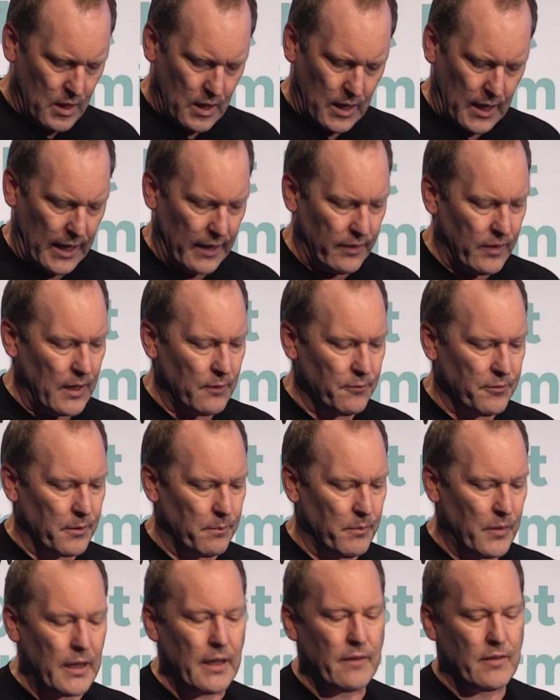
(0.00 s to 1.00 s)
And then from
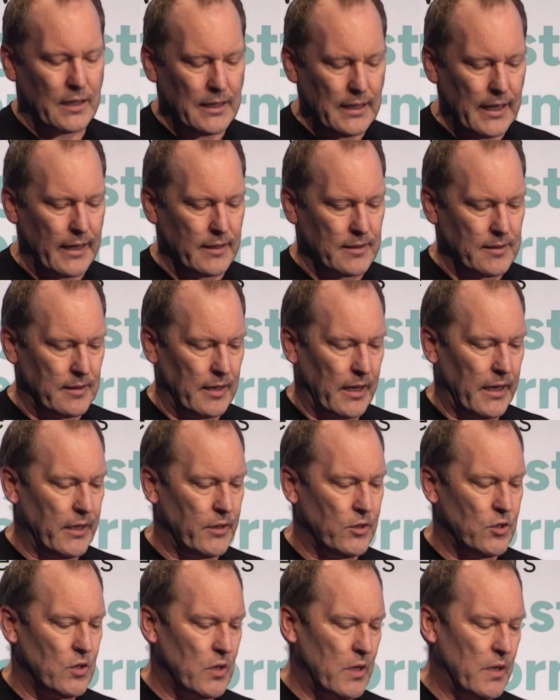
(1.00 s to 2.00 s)
there, the next
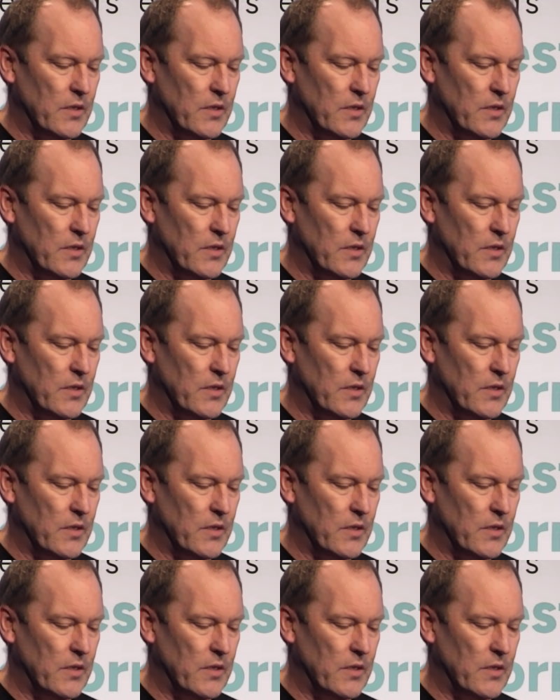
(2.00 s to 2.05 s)
stage is